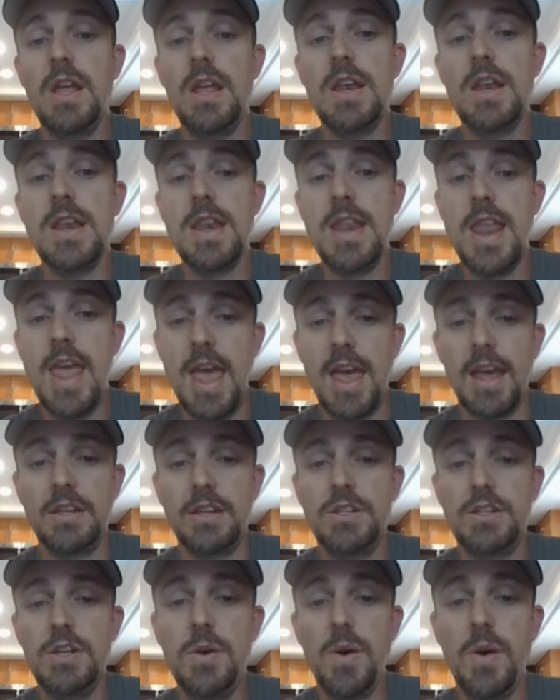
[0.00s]

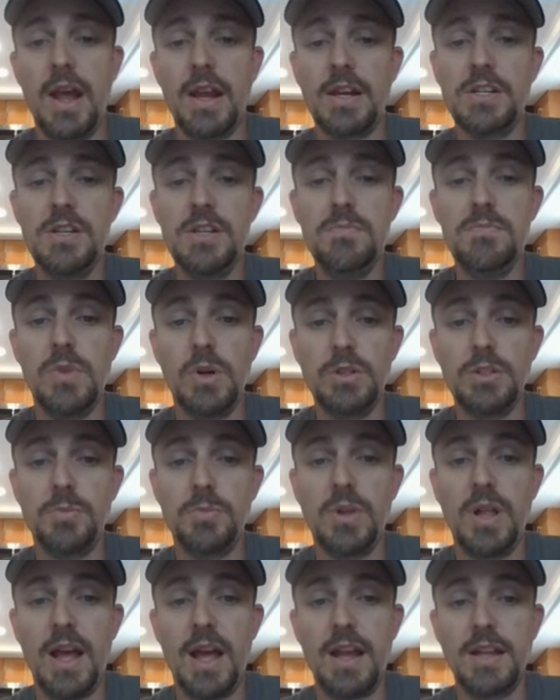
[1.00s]
Next, you actually
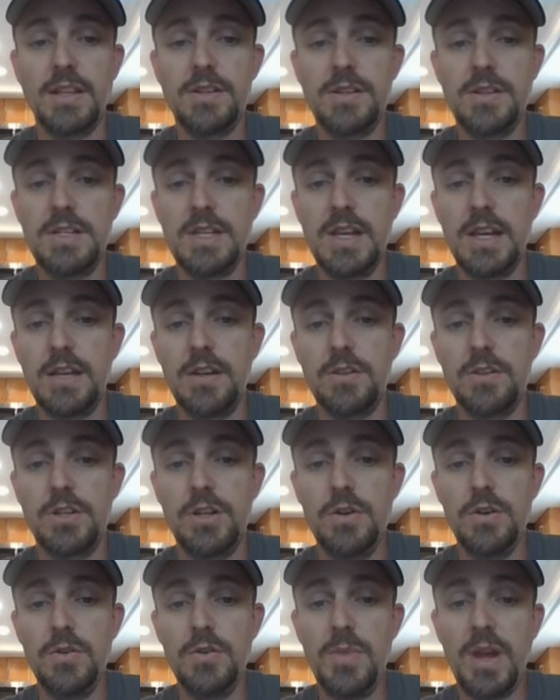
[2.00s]
multiply it. So you take your
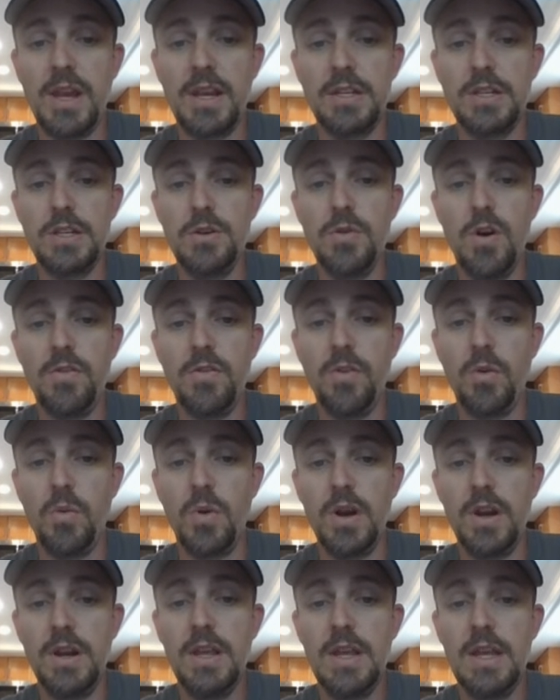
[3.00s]
2, make it
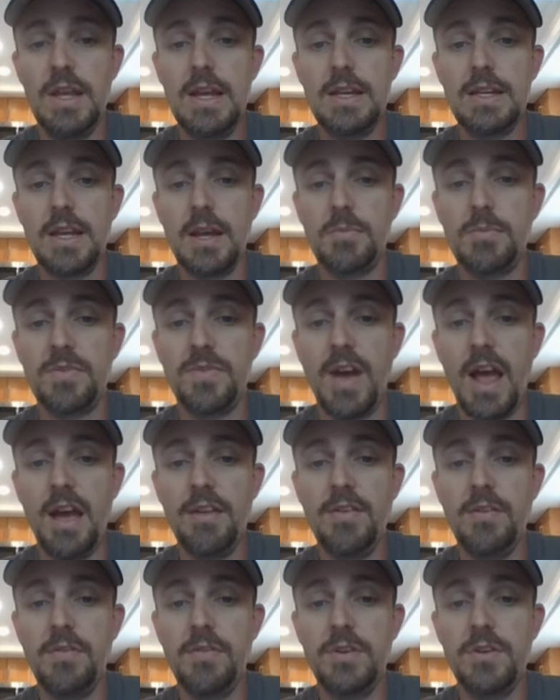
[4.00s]
2/1 times
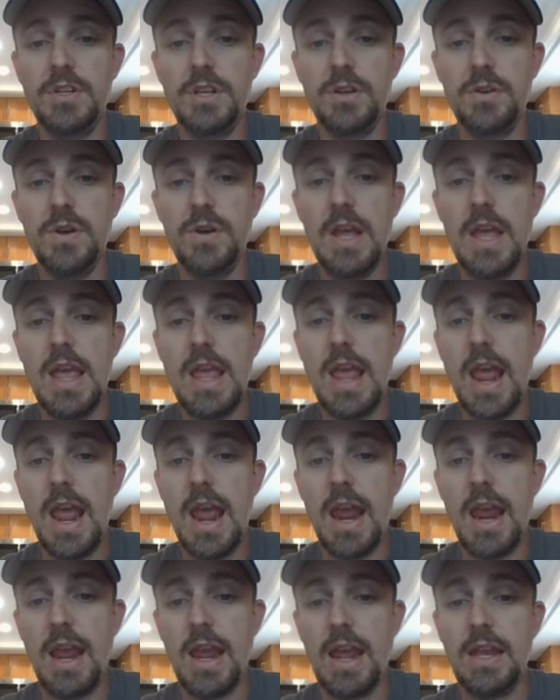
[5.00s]
5/2,
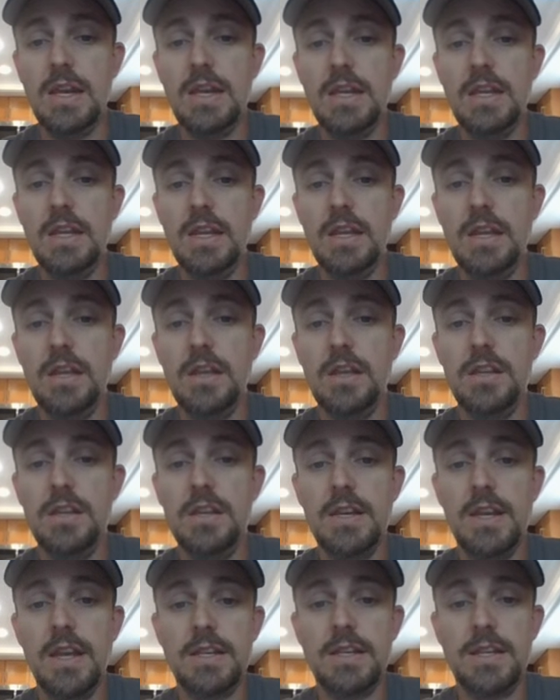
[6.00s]
and you
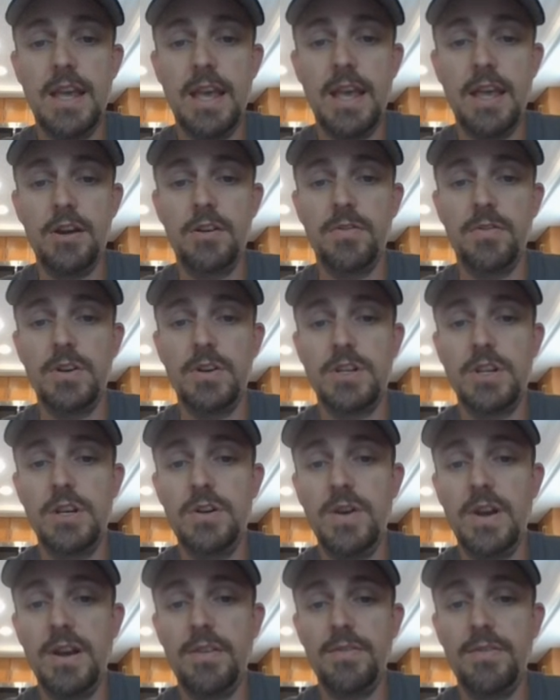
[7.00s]
get
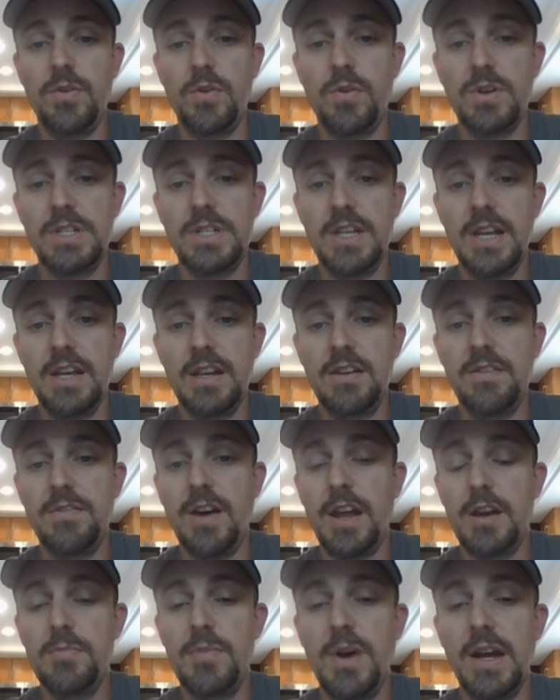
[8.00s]
10/2. And of course, 10
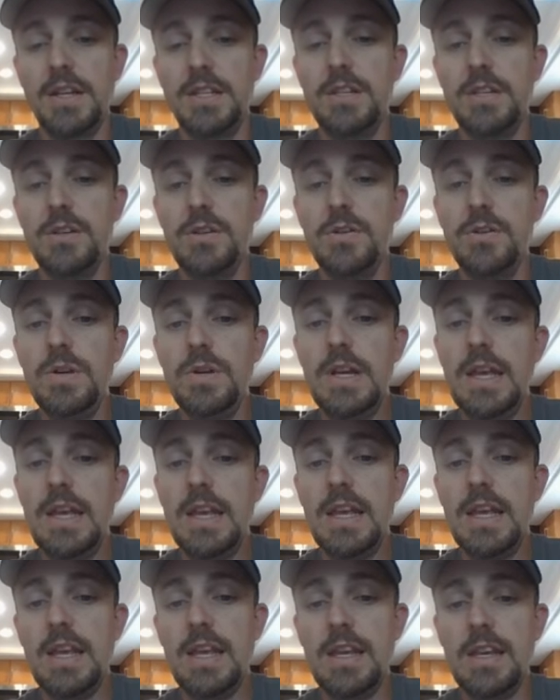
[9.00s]
divided by 2
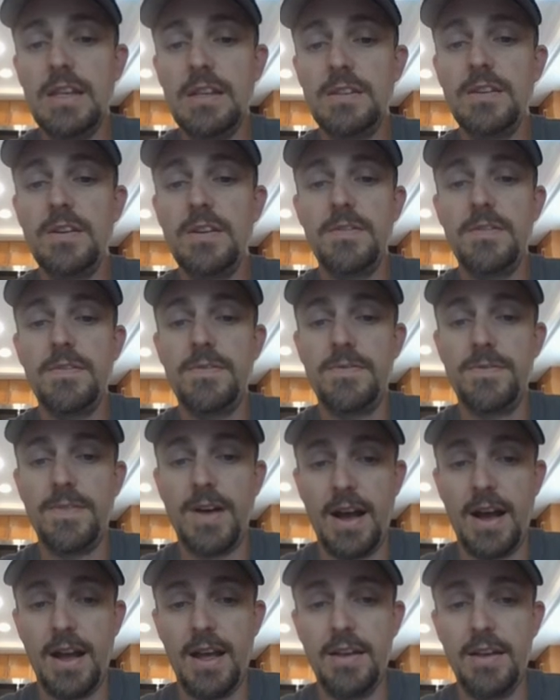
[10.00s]
is
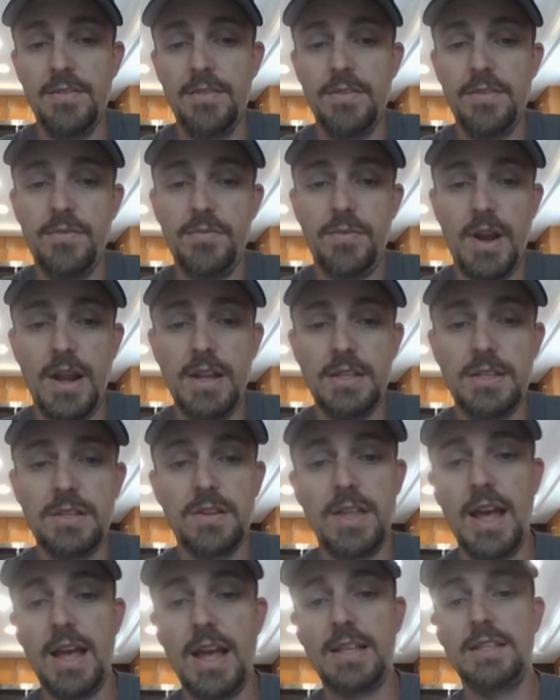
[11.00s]
5, right? So
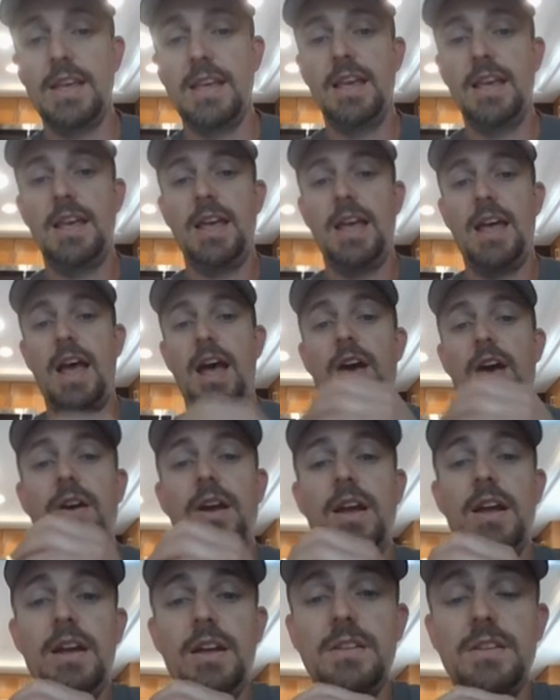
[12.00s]
that's how
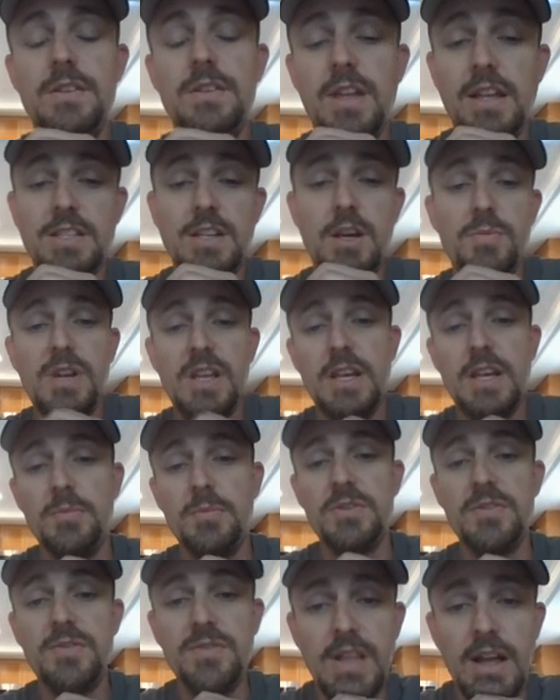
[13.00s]
many
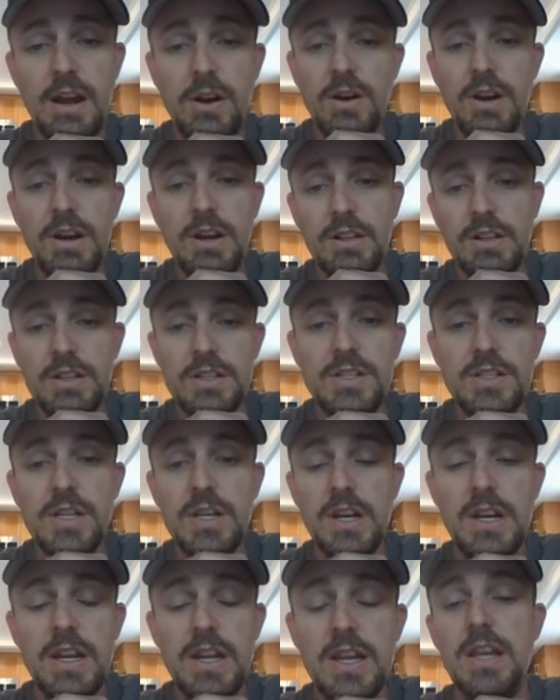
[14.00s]
cups of flour Helen is going
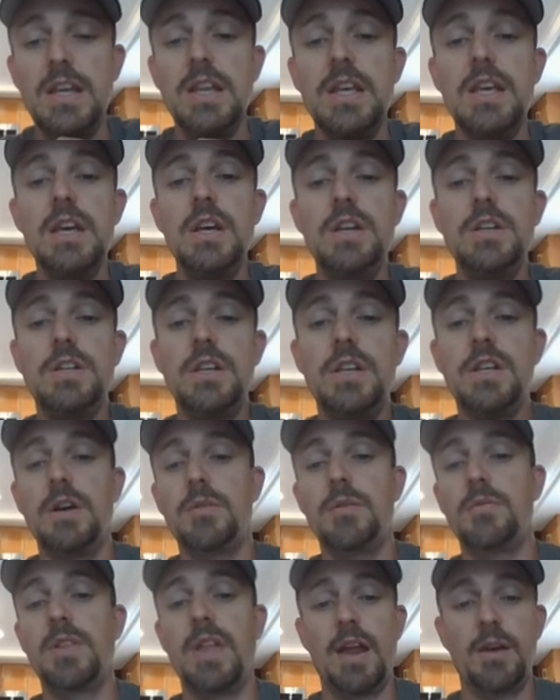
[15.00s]
to need to
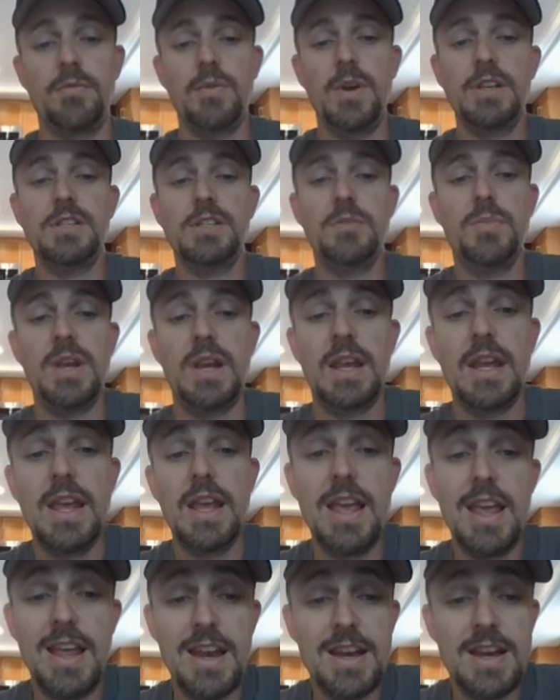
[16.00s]
double that recipe.
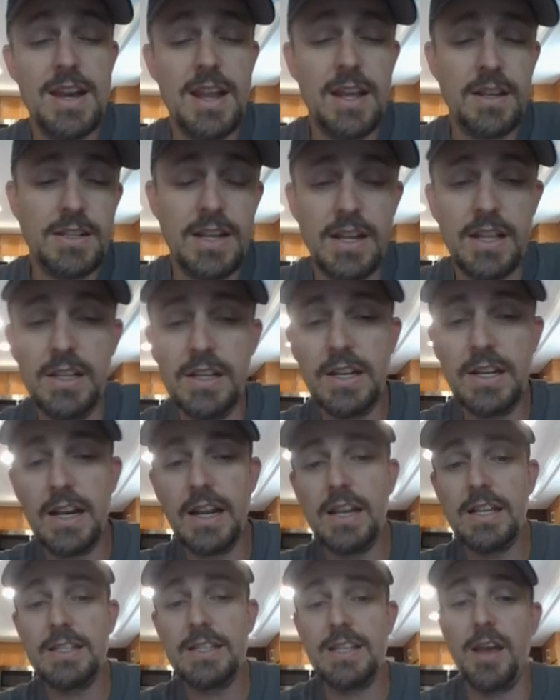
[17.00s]
Now take a look at
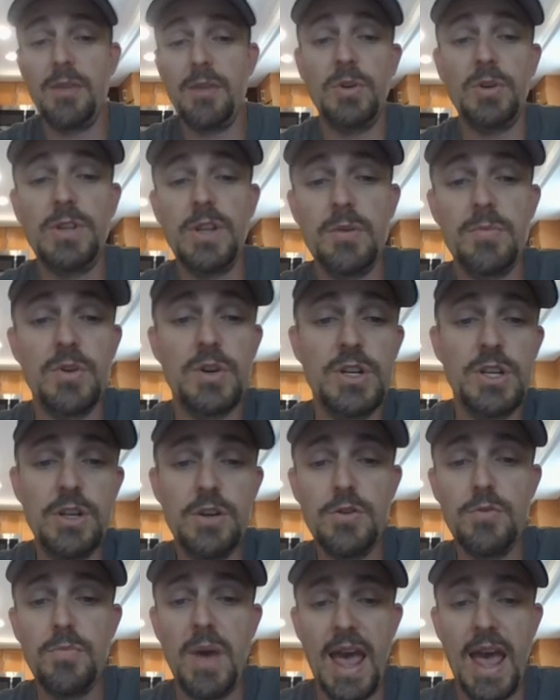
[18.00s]
example number
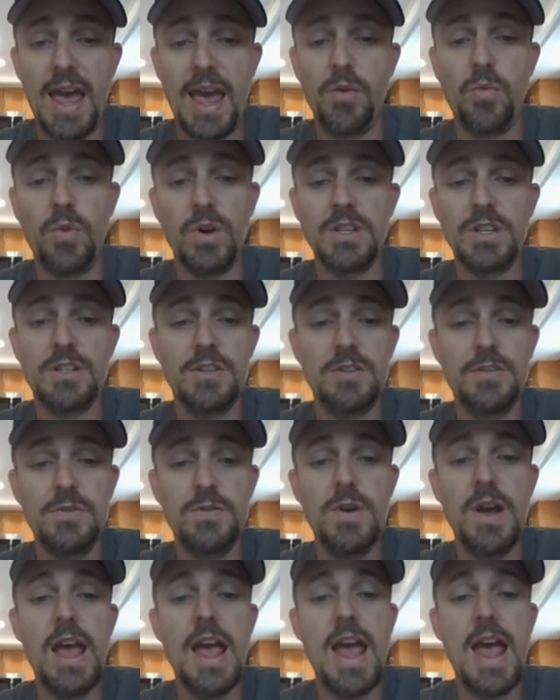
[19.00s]
2. Pat wants
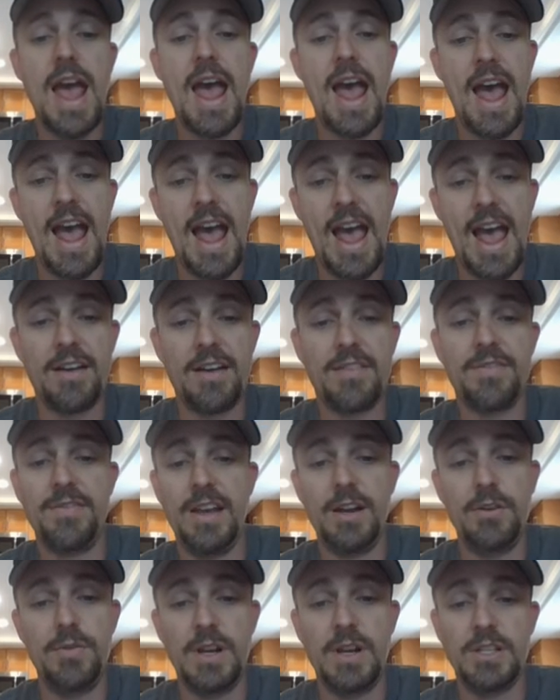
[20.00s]
to half
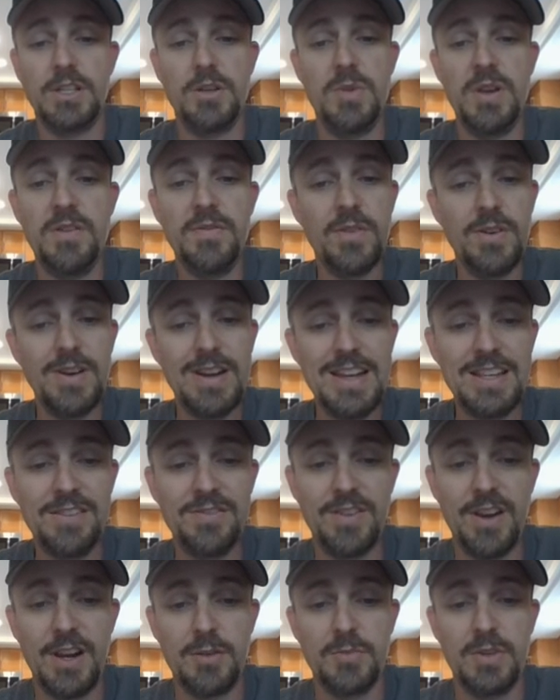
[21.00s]
a recipe for his
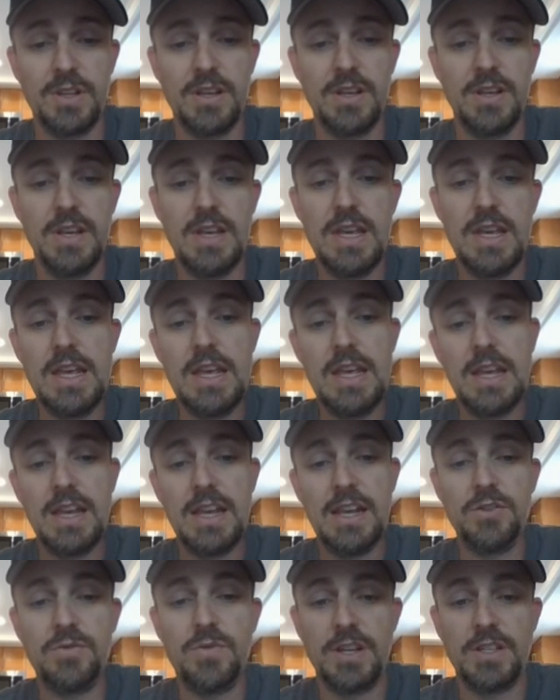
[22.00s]
family.
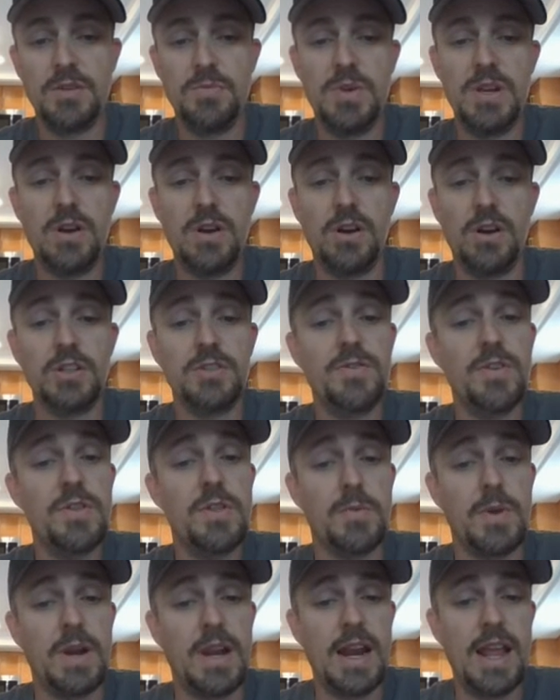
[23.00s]
His recipe calls for
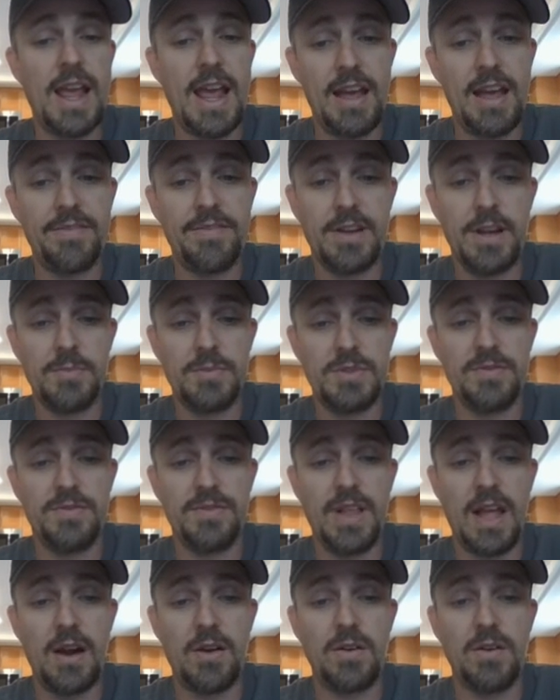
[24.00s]
3.5 cups of
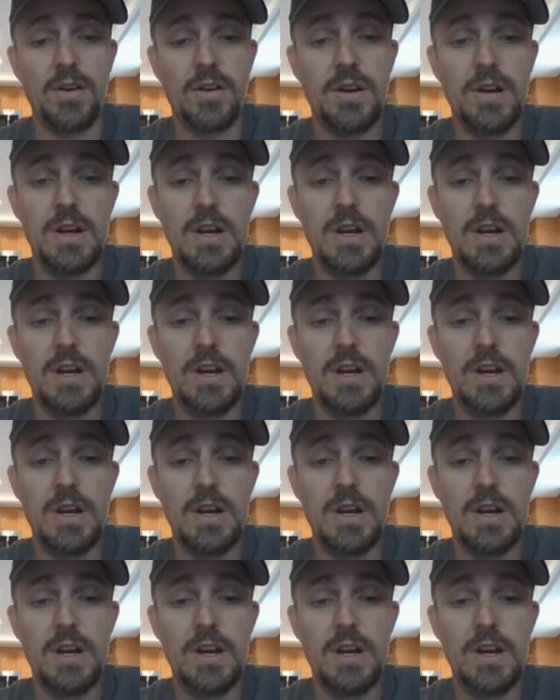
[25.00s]
flour.